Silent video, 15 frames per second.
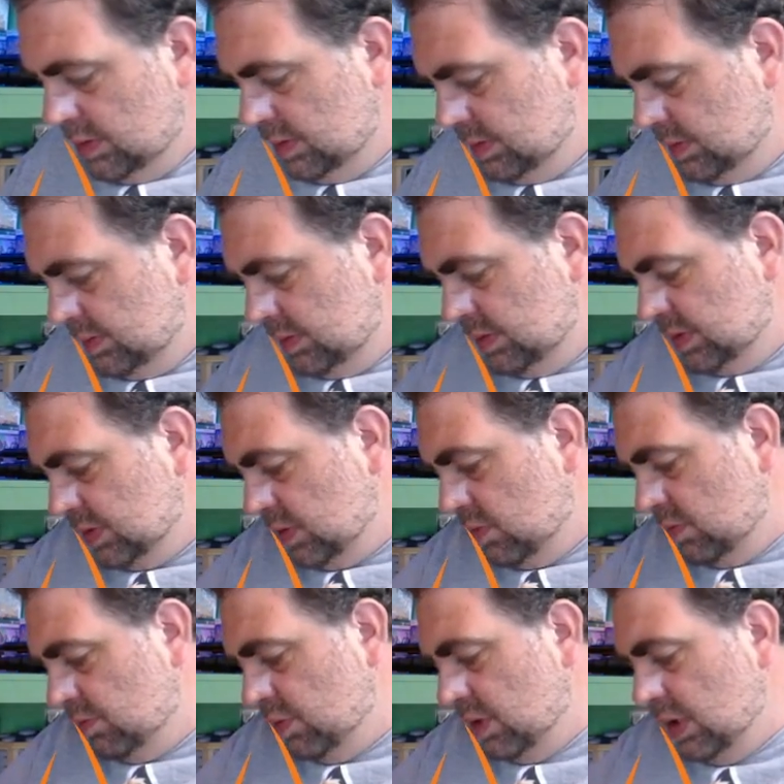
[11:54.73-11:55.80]
It's going
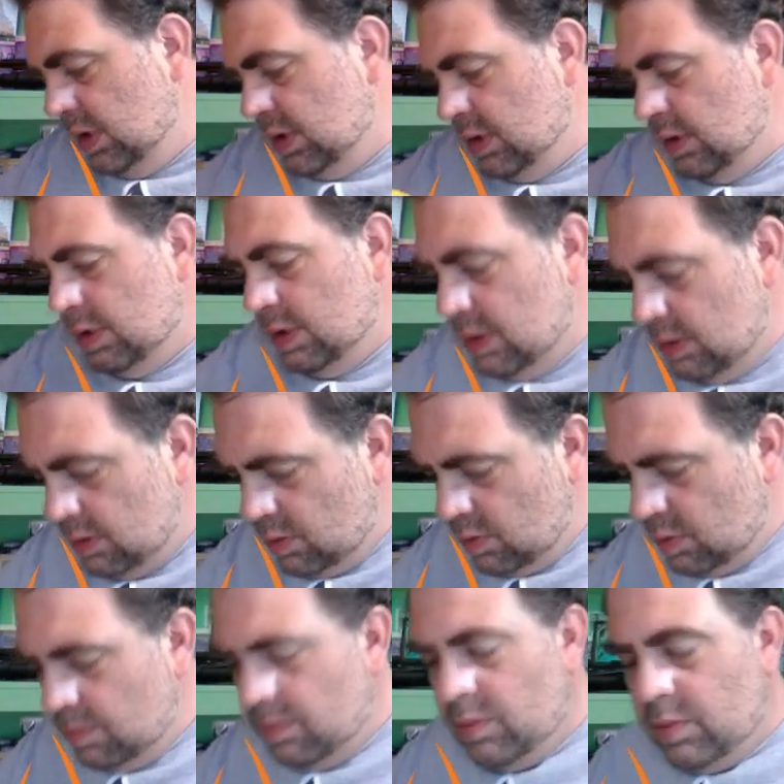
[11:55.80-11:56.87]
pretty good.
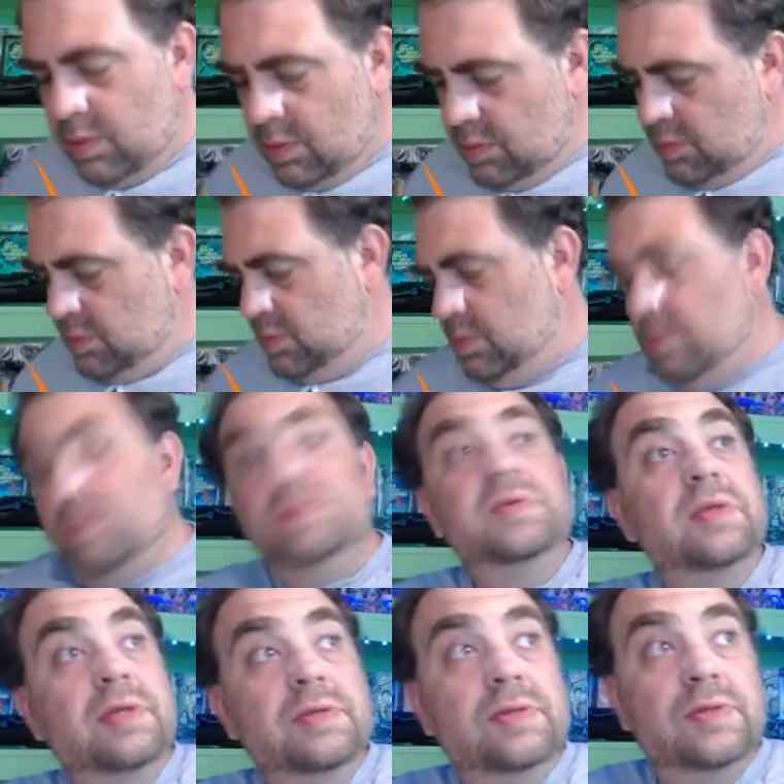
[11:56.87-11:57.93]
Whoop. Almost
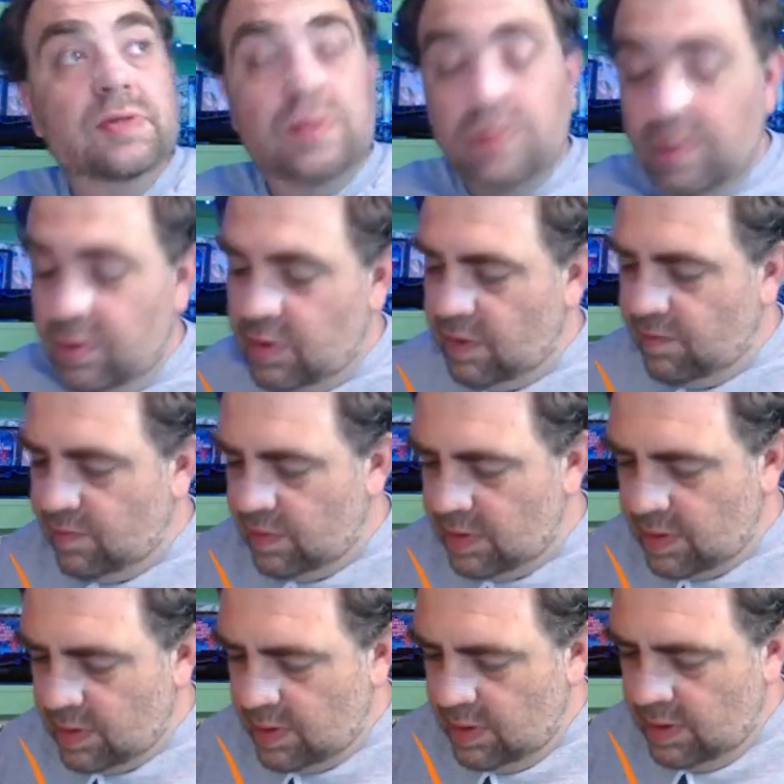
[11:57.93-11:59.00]
lost a screwdriver
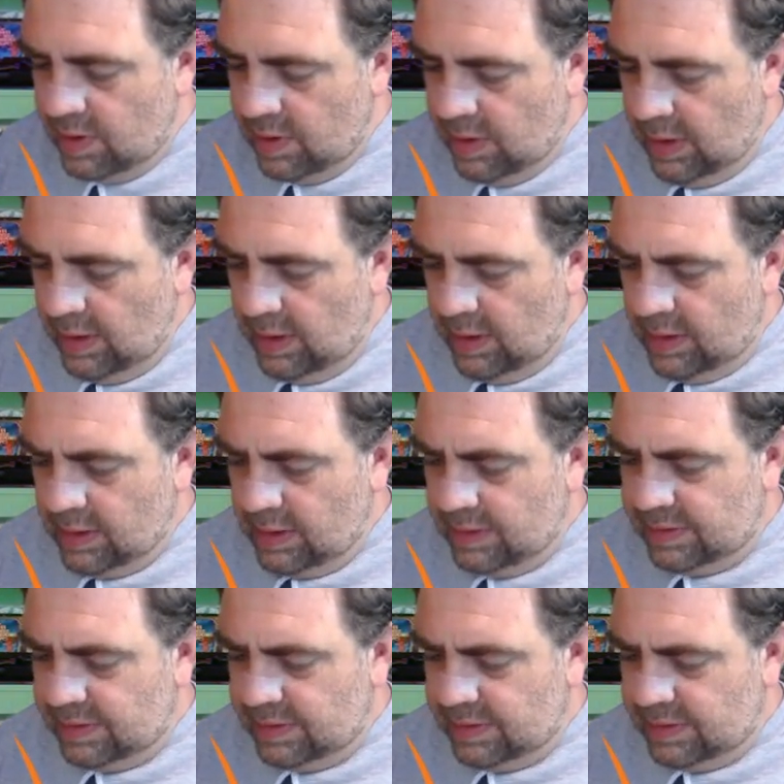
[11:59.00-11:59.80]
there. You guys be